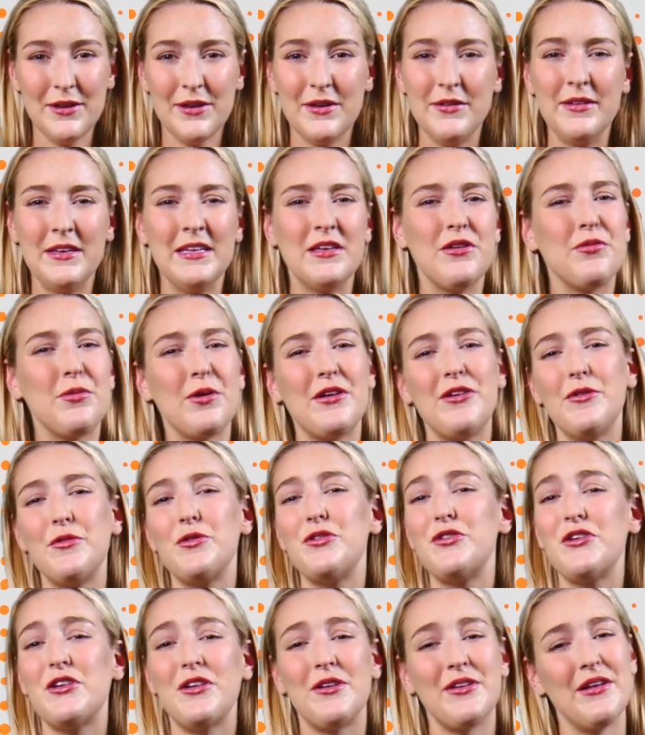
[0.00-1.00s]
These
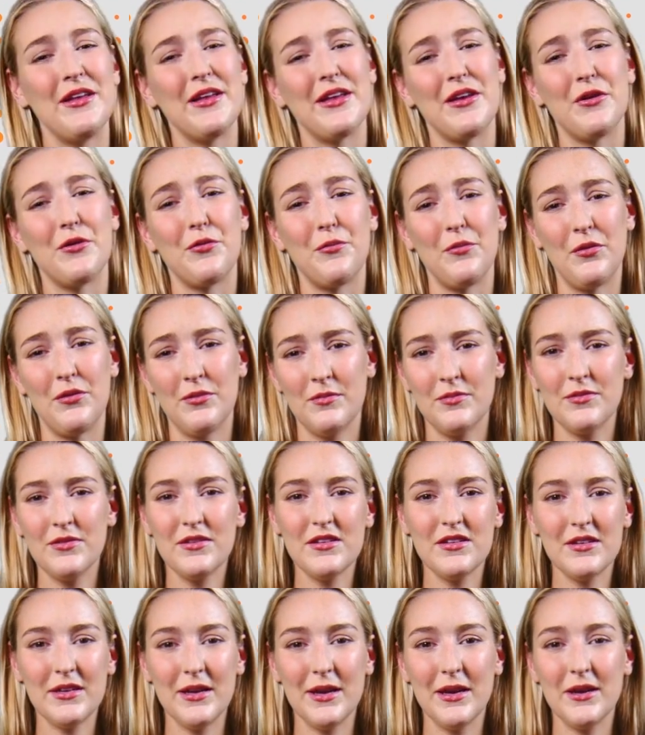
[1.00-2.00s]
resolutions heal
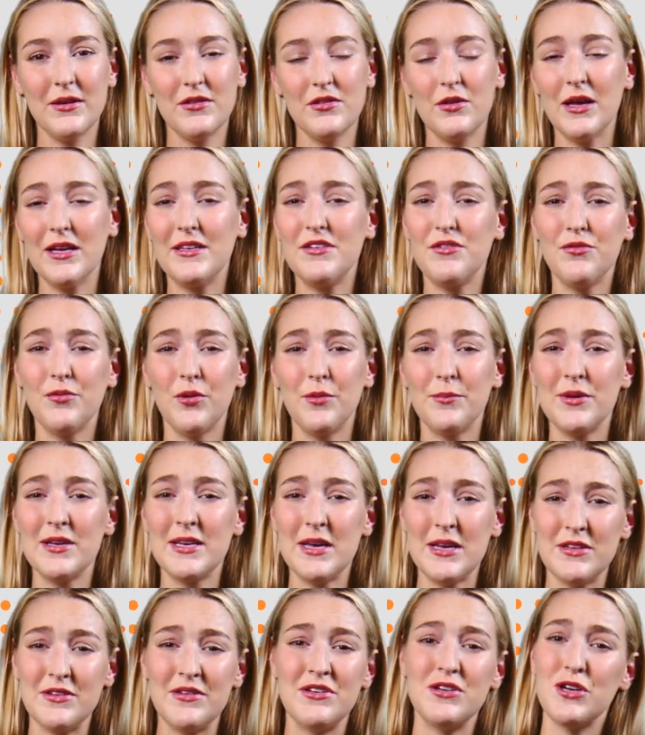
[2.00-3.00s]
wounds, transforming
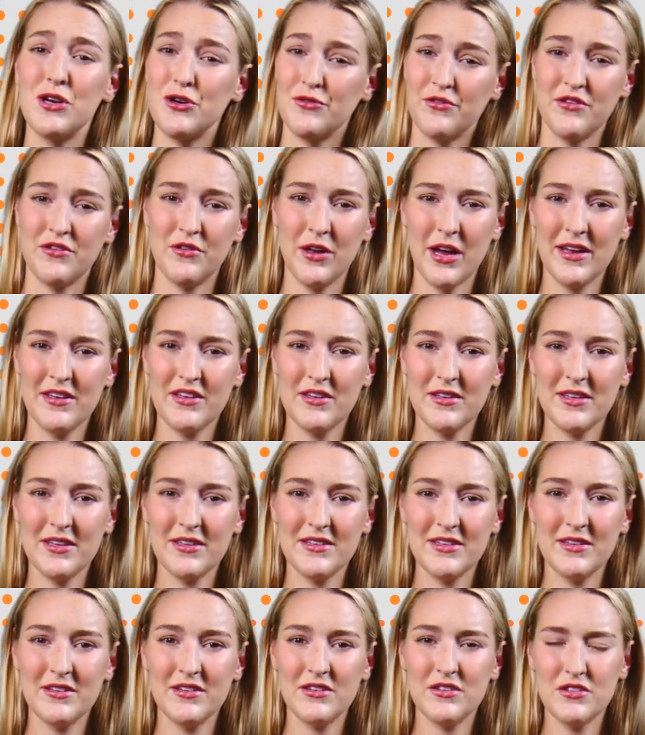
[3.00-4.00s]
unsolved
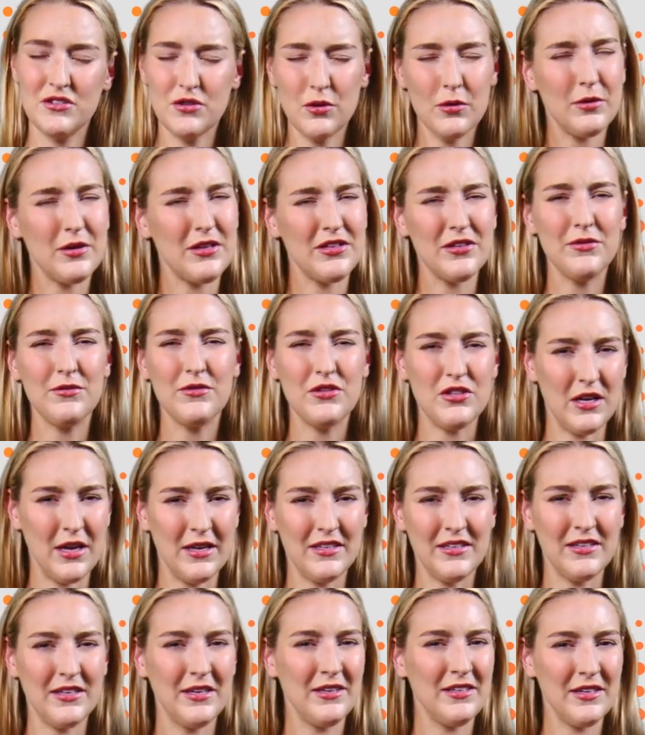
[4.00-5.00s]
tragedies into stories of
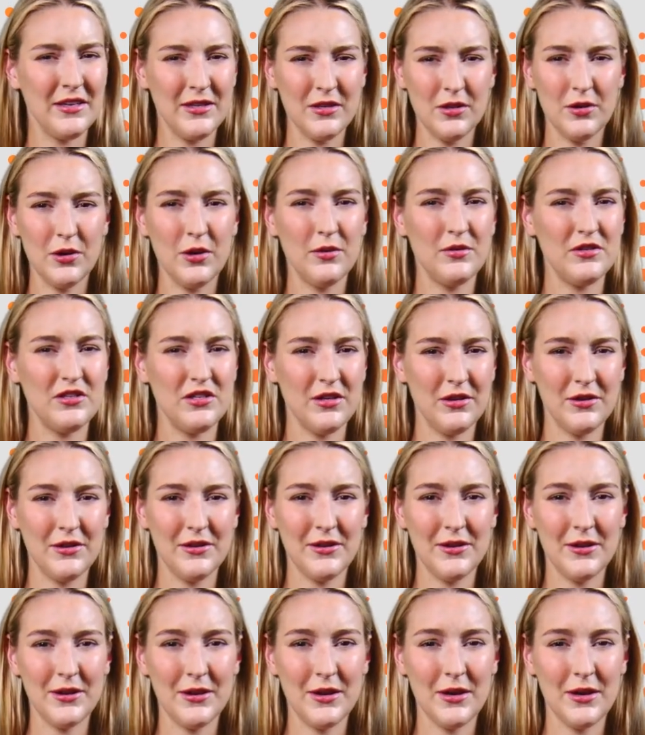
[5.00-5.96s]
justice and closure,